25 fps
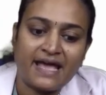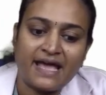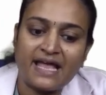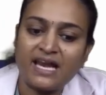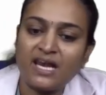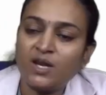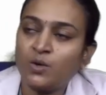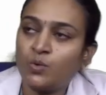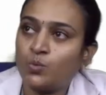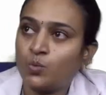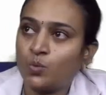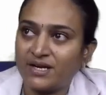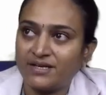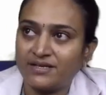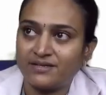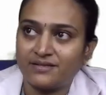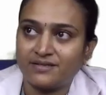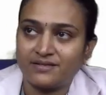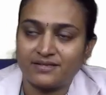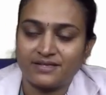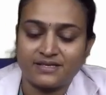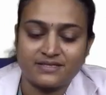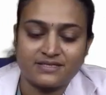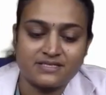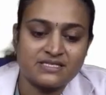
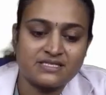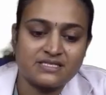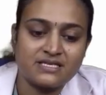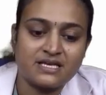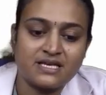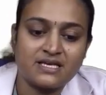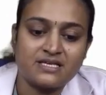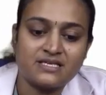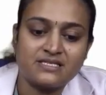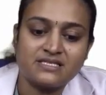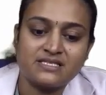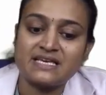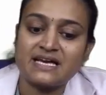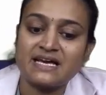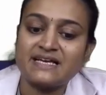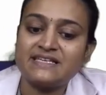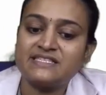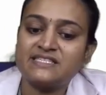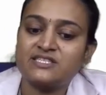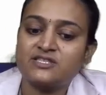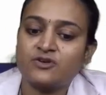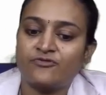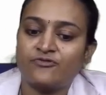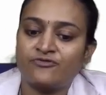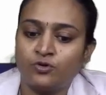L1, that is the
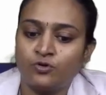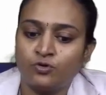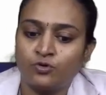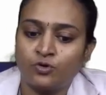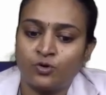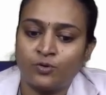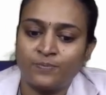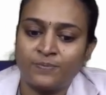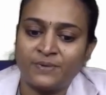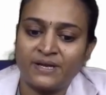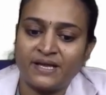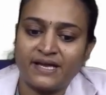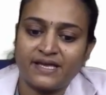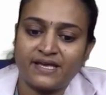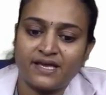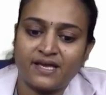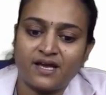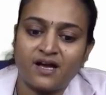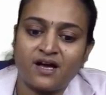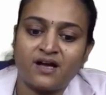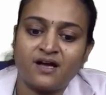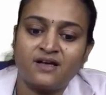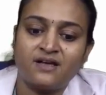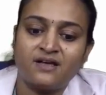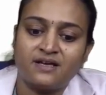size of
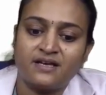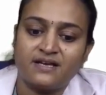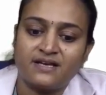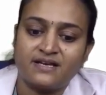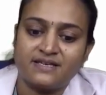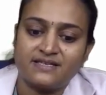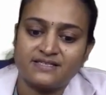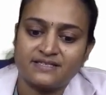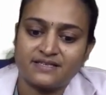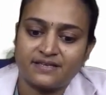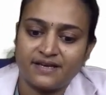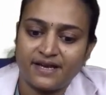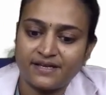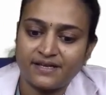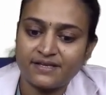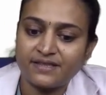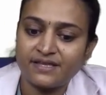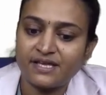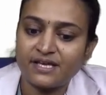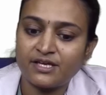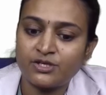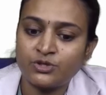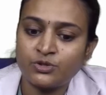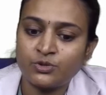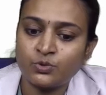leukoplakia, is greater
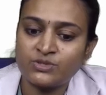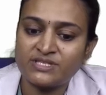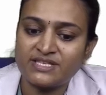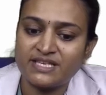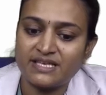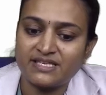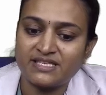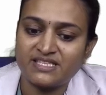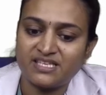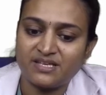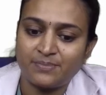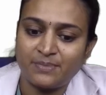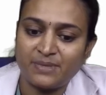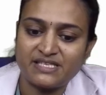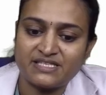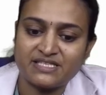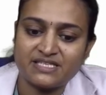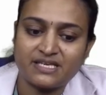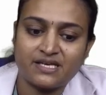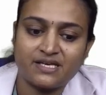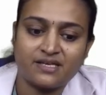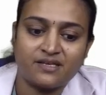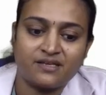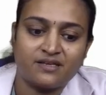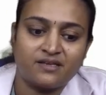than 2
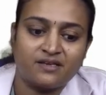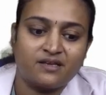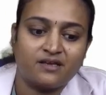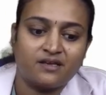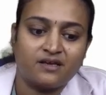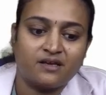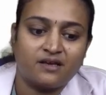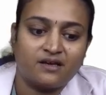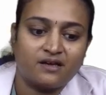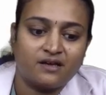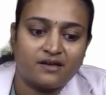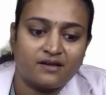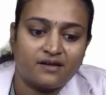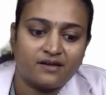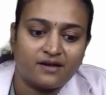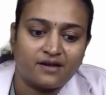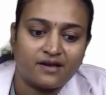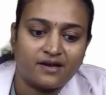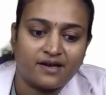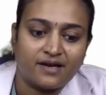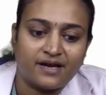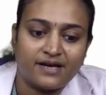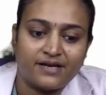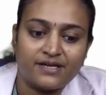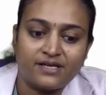cm,
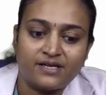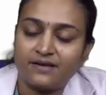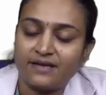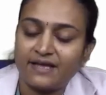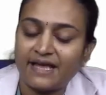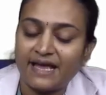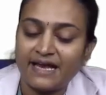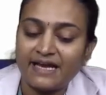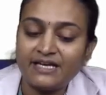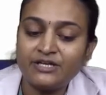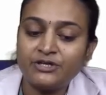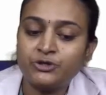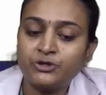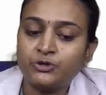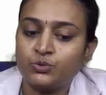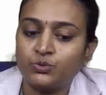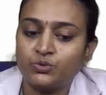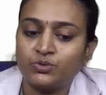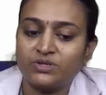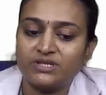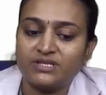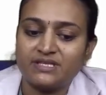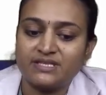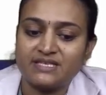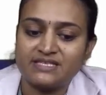and
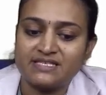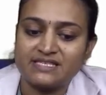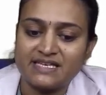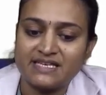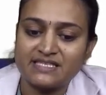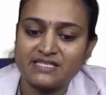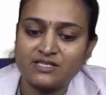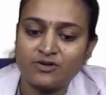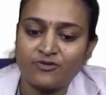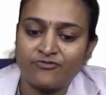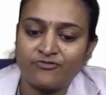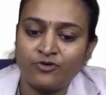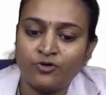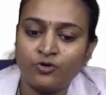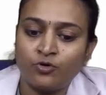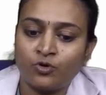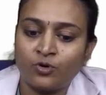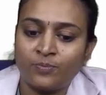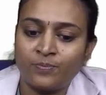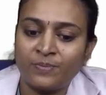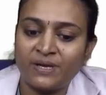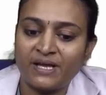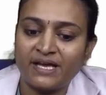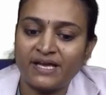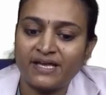L2, the size of
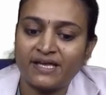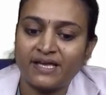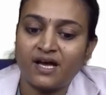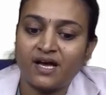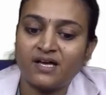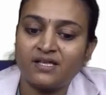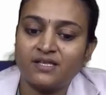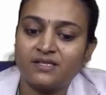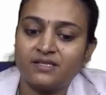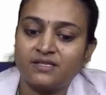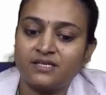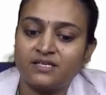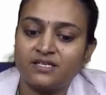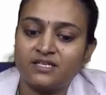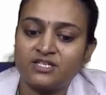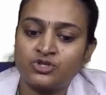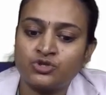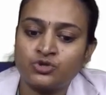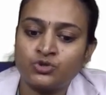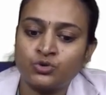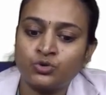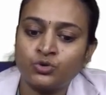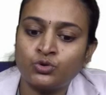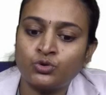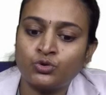leukoplakia, that
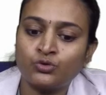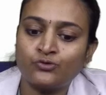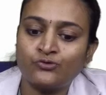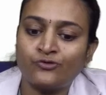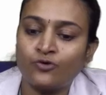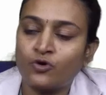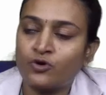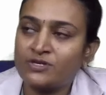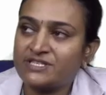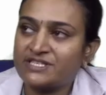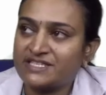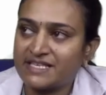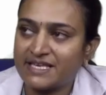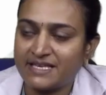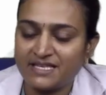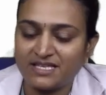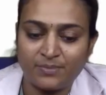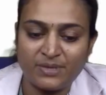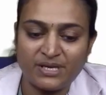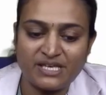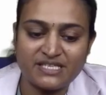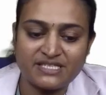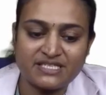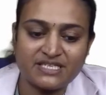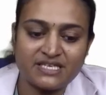is 2 to 4
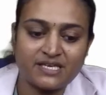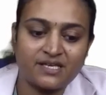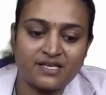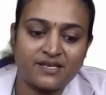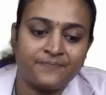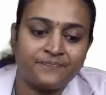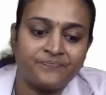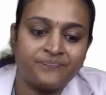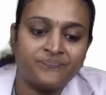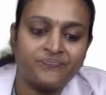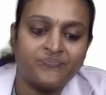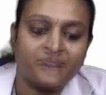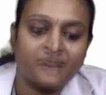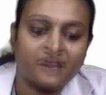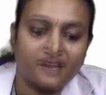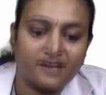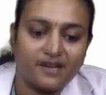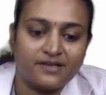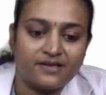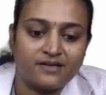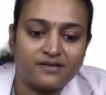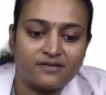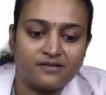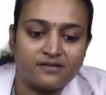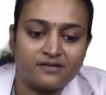cm,
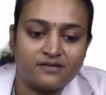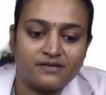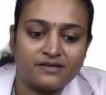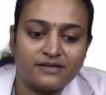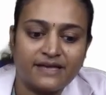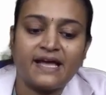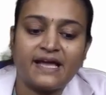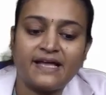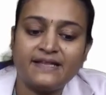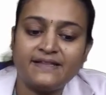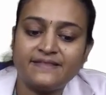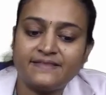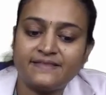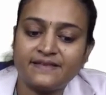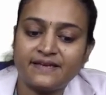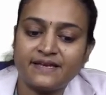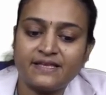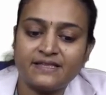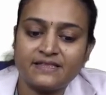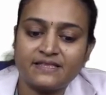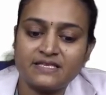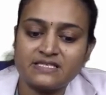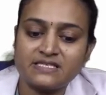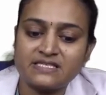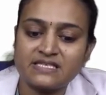and
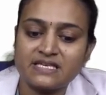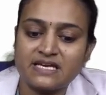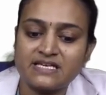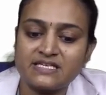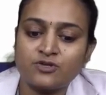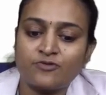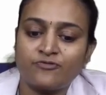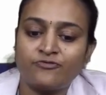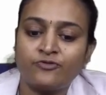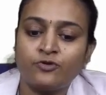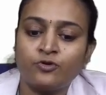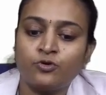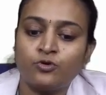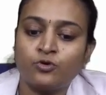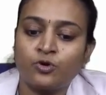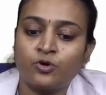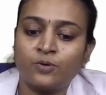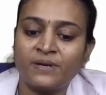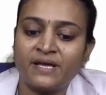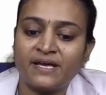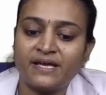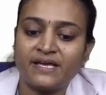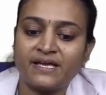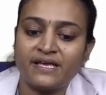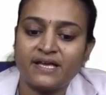L3, the size of
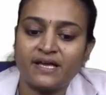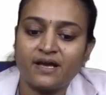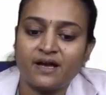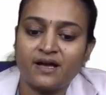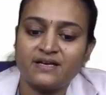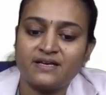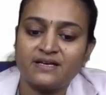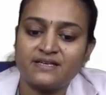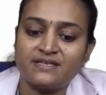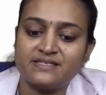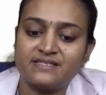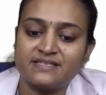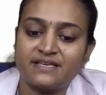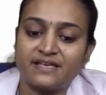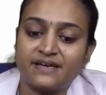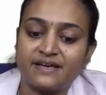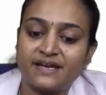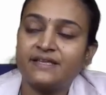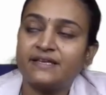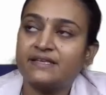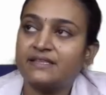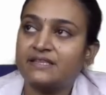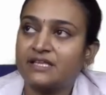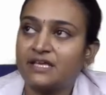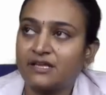leukoplakia is
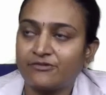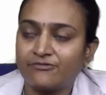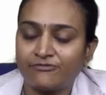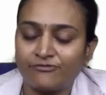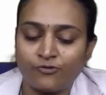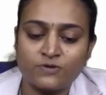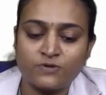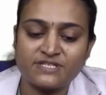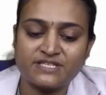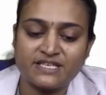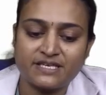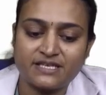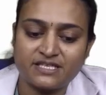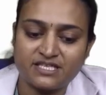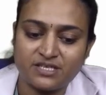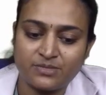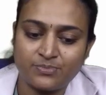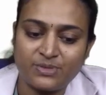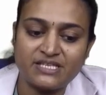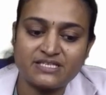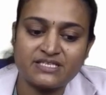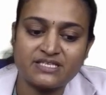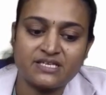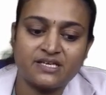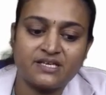greater than 4
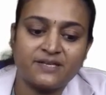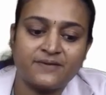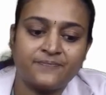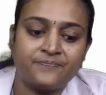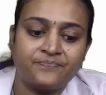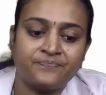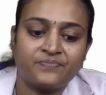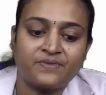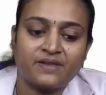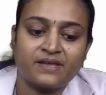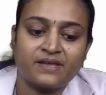cm.